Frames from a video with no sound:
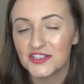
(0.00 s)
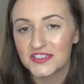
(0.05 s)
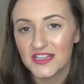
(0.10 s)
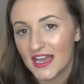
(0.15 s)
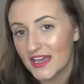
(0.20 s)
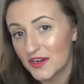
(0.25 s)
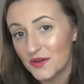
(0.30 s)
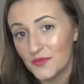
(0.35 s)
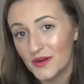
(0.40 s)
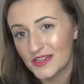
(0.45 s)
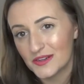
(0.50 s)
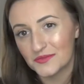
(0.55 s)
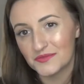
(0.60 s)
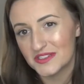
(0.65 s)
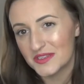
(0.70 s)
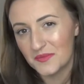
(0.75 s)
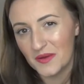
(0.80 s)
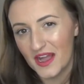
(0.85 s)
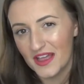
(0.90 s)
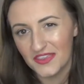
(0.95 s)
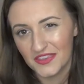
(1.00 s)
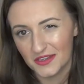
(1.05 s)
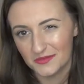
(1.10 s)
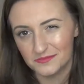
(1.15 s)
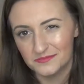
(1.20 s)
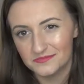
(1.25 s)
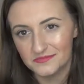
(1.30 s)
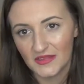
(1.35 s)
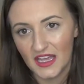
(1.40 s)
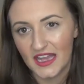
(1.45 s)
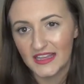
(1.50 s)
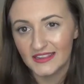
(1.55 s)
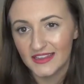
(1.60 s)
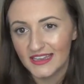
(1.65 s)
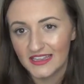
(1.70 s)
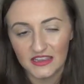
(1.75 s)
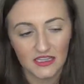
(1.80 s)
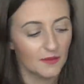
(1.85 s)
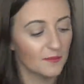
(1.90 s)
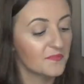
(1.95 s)
just, I don't want to depot them. I
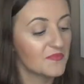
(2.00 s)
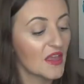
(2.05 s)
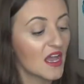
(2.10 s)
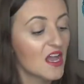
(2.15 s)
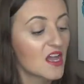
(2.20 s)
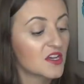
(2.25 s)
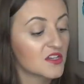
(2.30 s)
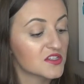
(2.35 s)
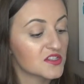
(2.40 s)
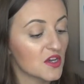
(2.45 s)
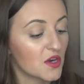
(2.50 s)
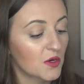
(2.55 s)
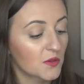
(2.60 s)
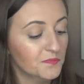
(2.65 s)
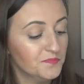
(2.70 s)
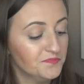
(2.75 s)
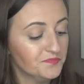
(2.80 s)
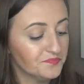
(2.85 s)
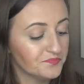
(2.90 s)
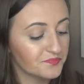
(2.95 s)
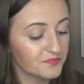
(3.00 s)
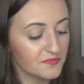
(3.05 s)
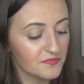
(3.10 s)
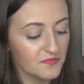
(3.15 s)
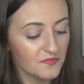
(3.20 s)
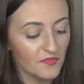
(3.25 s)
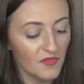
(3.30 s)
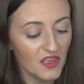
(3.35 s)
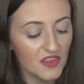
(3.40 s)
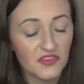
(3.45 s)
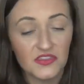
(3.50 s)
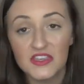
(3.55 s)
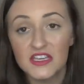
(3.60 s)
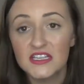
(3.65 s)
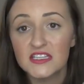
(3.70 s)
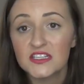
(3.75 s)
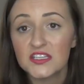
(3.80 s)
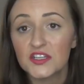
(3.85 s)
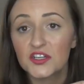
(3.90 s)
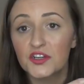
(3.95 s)
like them. So
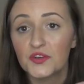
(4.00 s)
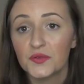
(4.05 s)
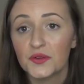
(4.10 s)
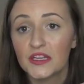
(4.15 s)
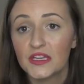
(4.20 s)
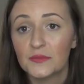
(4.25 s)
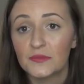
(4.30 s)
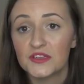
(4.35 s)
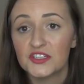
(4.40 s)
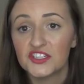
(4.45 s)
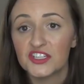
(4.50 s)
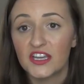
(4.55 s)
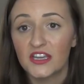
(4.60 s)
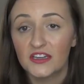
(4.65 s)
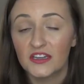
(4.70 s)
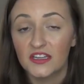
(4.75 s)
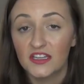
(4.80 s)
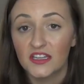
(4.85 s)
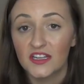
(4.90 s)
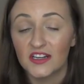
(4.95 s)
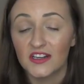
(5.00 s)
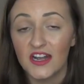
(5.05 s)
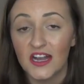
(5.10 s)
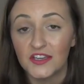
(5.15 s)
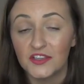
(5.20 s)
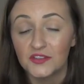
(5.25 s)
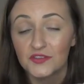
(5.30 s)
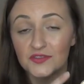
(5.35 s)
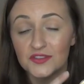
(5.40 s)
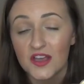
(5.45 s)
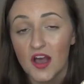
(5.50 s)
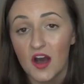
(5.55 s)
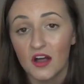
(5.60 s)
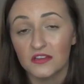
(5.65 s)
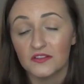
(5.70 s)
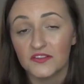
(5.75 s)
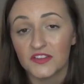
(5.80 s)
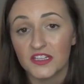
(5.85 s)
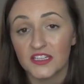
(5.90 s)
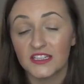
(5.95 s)
this cream shade here I use
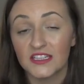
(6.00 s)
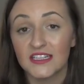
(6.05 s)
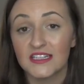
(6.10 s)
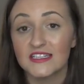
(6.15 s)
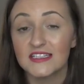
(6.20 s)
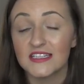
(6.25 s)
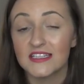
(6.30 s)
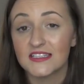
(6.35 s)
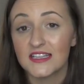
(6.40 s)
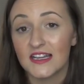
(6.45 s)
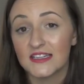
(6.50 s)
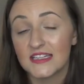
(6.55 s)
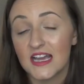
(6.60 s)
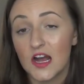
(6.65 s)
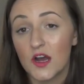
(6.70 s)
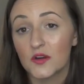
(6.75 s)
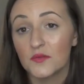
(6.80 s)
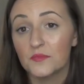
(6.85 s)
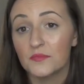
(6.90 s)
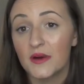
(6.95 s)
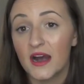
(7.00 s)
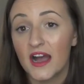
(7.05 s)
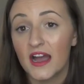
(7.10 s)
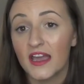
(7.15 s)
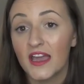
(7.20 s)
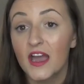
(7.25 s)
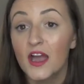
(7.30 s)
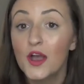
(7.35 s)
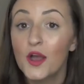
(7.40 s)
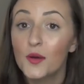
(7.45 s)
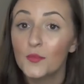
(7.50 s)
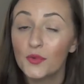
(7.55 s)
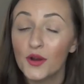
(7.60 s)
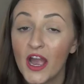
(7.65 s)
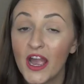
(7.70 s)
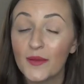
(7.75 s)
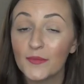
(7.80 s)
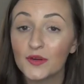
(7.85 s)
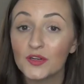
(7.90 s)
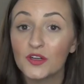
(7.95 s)
all over the lid to set down my
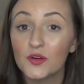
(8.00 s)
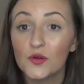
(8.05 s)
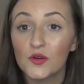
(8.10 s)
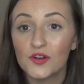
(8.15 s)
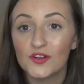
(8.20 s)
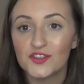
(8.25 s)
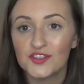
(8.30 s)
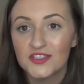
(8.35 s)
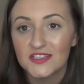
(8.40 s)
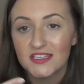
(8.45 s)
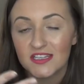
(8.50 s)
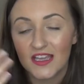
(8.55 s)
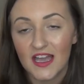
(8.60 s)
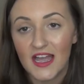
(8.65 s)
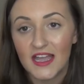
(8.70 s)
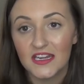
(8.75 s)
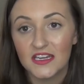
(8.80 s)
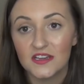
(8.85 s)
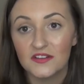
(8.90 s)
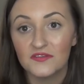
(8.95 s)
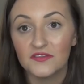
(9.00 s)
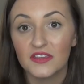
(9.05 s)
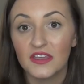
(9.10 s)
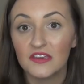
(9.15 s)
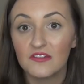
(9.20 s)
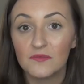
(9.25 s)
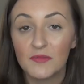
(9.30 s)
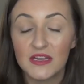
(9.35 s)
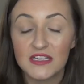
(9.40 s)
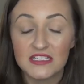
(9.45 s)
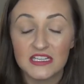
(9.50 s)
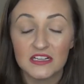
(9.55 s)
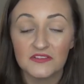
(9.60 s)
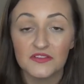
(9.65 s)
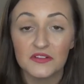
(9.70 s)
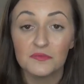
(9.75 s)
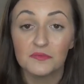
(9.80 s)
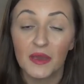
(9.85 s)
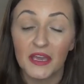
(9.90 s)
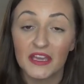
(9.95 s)
primer or just to kind of give
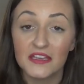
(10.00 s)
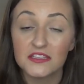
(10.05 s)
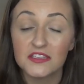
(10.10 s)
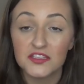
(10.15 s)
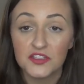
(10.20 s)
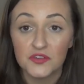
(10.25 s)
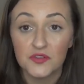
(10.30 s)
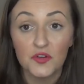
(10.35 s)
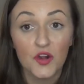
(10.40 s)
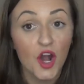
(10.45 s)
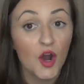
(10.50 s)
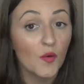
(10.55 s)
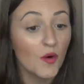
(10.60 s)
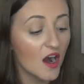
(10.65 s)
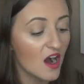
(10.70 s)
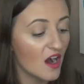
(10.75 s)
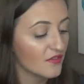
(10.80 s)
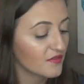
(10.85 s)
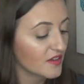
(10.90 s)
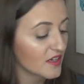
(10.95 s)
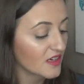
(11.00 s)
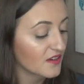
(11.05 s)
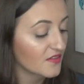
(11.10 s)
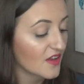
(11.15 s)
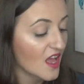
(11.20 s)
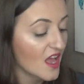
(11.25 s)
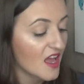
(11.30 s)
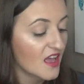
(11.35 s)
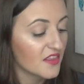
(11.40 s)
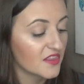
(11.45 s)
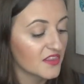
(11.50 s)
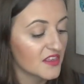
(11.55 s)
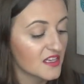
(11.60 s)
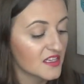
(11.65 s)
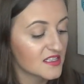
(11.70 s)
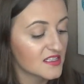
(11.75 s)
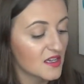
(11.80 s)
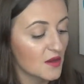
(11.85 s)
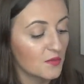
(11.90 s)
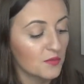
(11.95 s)
myself a base to go off of.
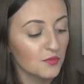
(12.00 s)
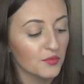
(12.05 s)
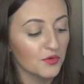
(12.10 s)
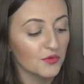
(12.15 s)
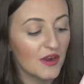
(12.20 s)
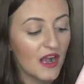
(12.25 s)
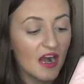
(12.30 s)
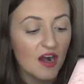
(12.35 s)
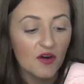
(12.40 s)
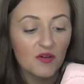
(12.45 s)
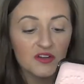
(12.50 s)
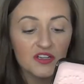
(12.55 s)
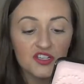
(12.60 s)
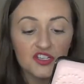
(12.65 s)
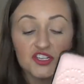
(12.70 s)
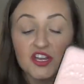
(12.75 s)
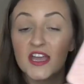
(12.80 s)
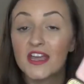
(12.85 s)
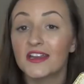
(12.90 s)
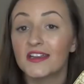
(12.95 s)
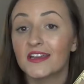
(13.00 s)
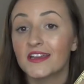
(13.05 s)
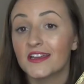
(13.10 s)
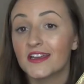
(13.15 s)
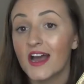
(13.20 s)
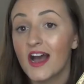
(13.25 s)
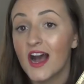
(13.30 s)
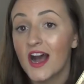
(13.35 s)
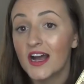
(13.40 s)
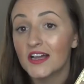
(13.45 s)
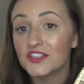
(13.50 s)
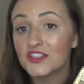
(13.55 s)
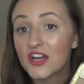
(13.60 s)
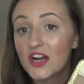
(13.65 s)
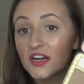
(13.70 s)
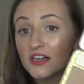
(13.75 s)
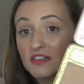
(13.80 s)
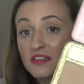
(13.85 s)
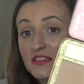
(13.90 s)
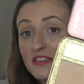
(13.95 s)
This brown shade in Hot
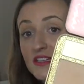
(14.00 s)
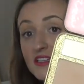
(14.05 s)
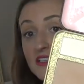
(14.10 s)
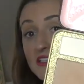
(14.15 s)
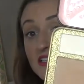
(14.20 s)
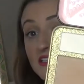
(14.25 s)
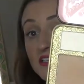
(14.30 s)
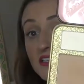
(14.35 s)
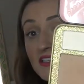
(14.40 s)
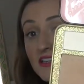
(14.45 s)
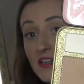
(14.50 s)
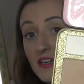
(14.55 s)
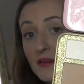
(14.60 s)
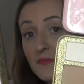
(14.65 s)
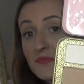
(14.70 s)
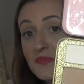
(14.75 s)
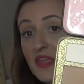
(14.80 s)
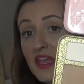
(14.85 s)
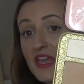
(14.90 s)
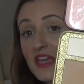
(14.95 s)
Chocolate here